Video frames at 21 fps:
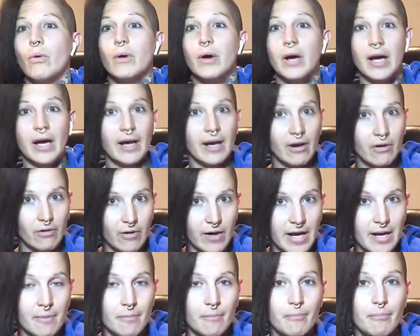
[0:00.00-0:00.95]

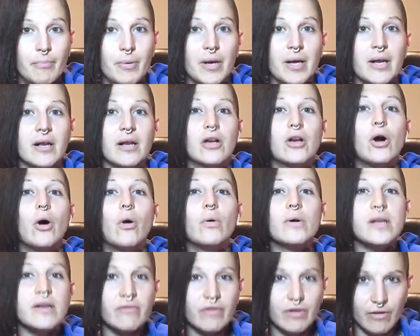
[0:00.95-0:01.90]
great, but go
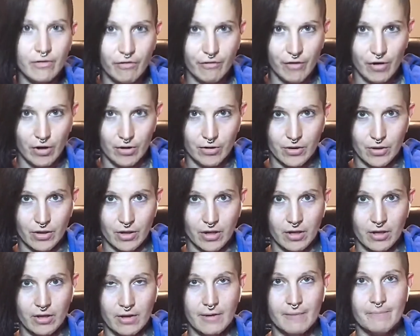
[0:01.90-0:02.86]
even further.
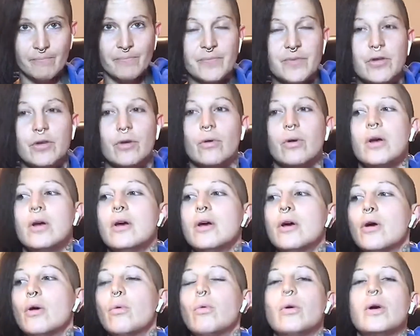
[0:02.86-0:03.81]

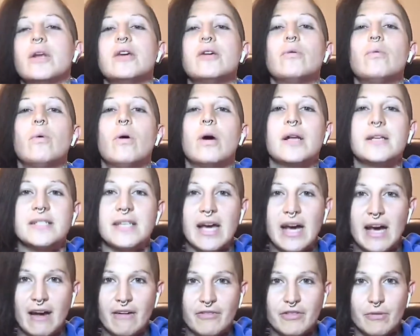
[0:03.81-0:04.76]
What do you want to
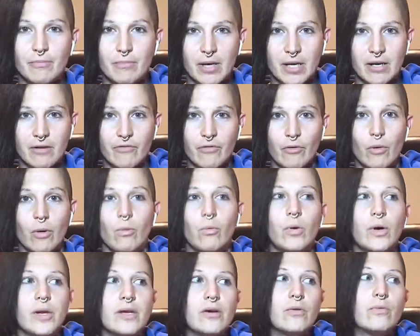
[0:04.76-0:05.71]
have the money for? What
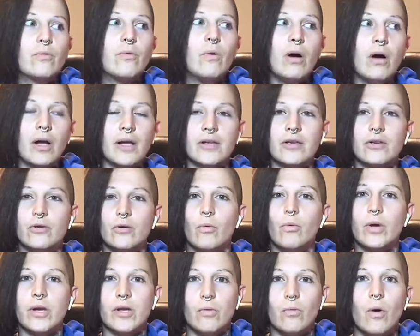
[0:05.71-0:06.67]
do you want? What
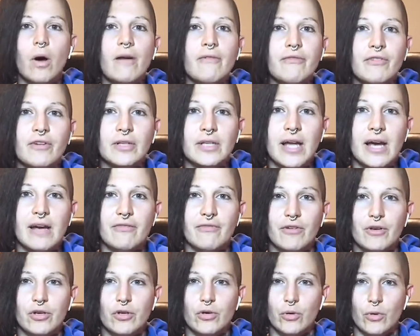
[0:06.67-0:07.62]
do you want for life?
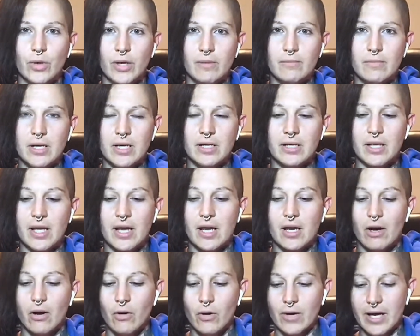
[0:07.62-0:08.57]
And you know what I mean? Like,
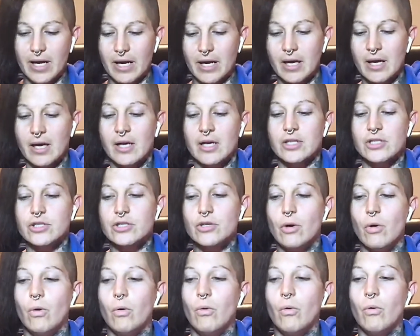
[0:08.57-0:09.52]
okay,
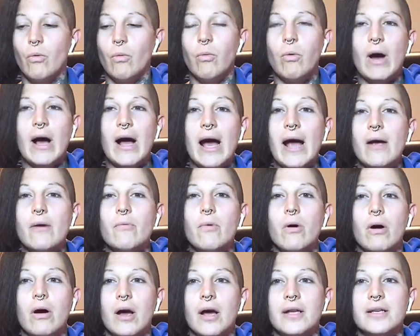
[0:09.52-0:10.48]
so I
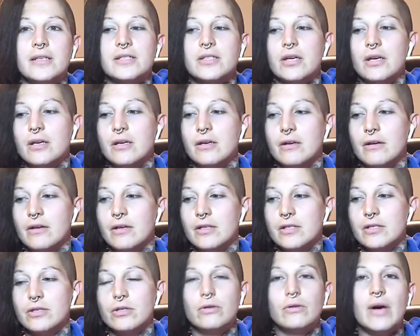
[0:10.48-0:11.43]
want
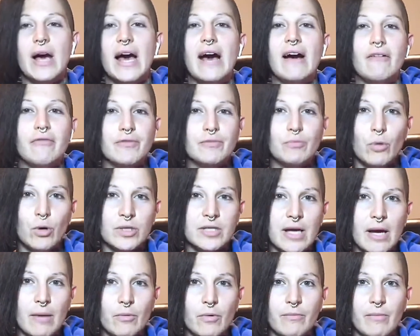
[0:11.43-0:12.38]
to have more
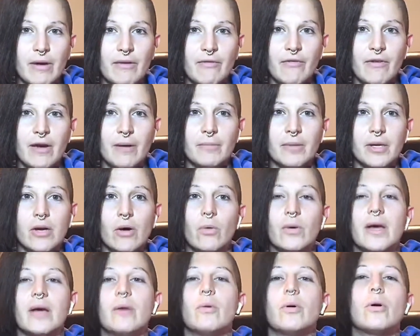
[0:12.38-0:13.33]
time with my family.
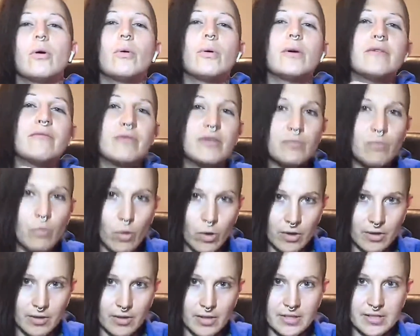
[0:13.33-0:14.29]
Okay, we'll go even
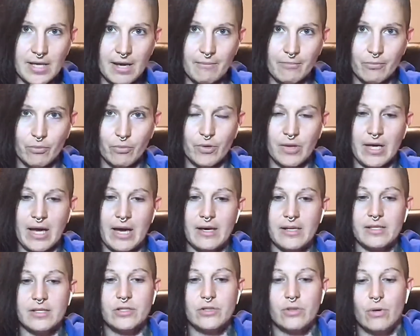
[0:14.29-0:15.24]
more in depth with
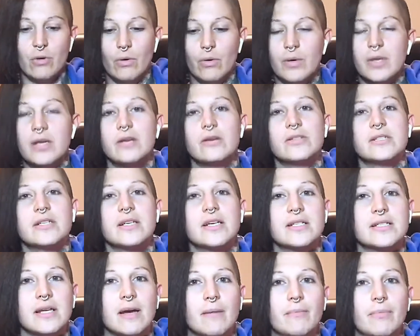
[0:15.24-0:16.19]
that. So here's an
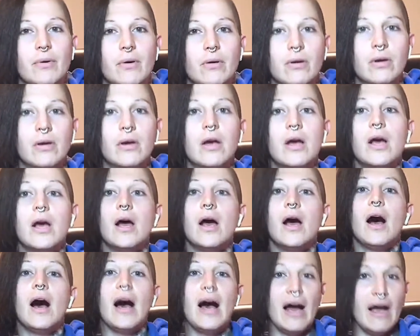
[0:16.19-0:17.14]
example.
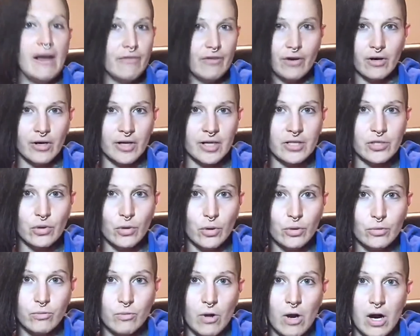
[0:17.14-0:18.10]
I've already told
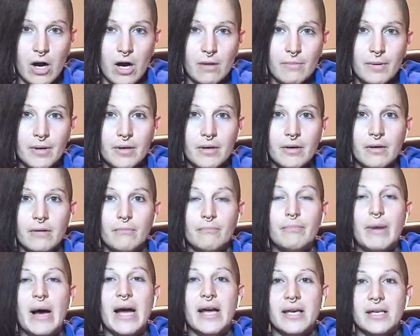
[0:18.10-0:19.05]
Rob
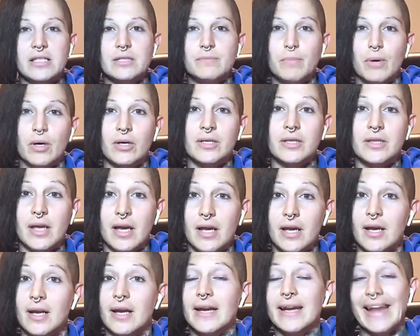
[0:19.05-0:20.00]
by his birthday
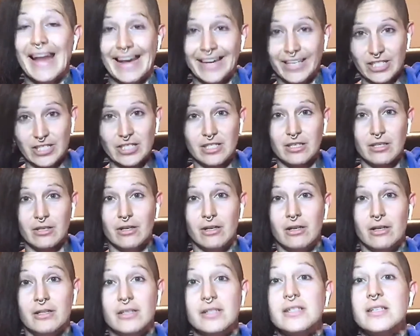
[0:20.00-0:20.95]
next
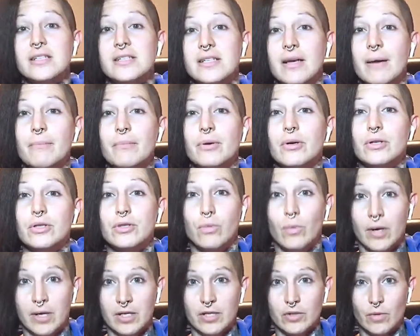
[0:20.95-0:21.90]
year, December
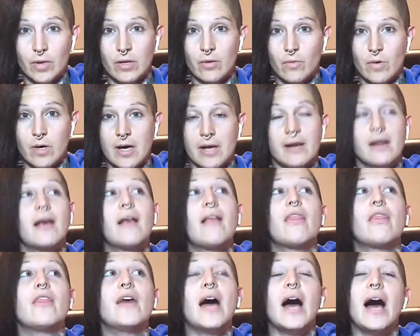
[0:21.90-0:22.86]
2021,
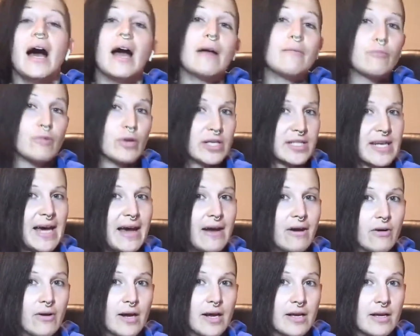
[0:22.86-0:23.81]
that I'm
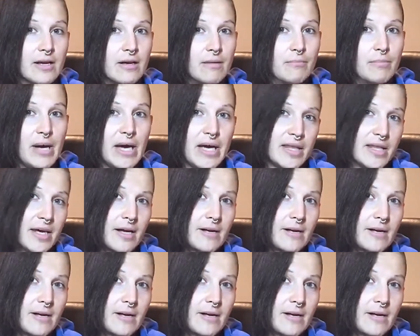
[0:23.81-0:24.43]
retiring him by then.